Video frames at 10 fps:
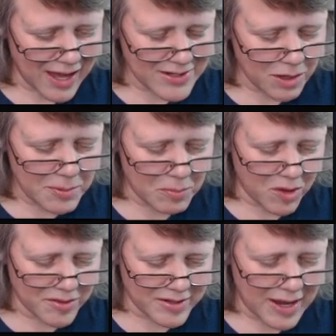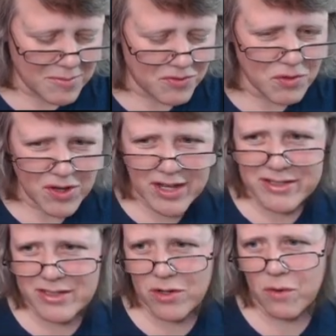I tell people all the time if you've got
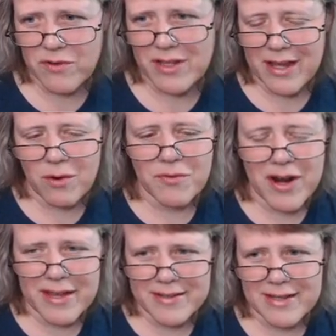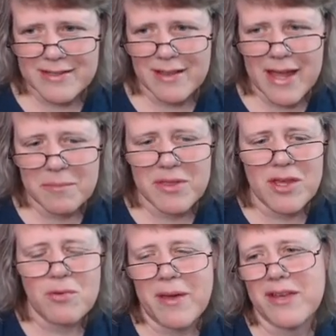just an overhead desk lamp that
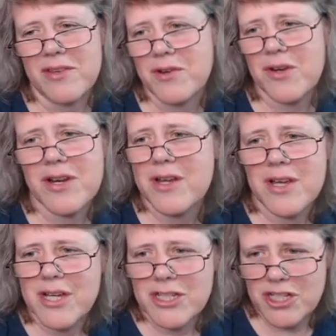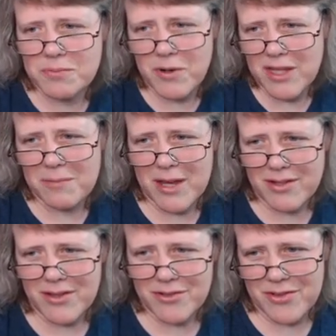you paint under, just putting the
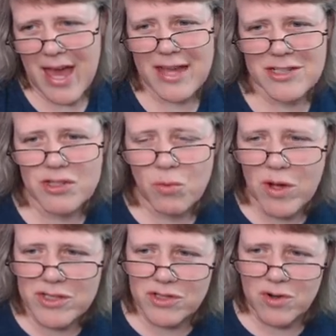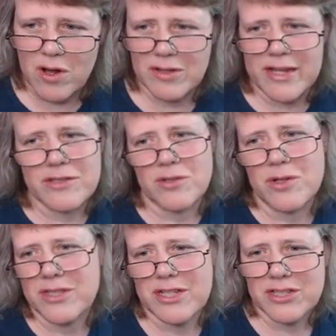model under that, just one strong light
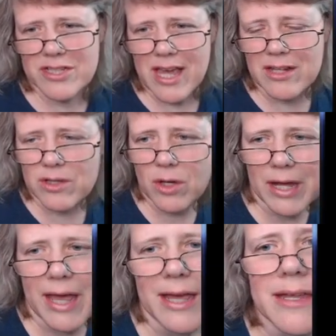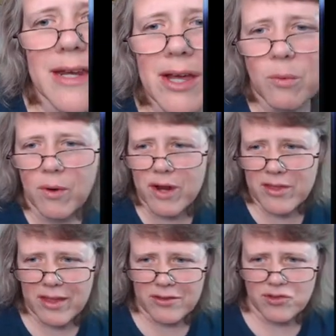source and just kind of looking at where
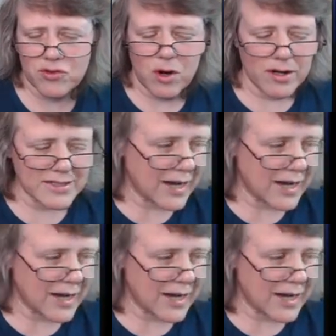the strongest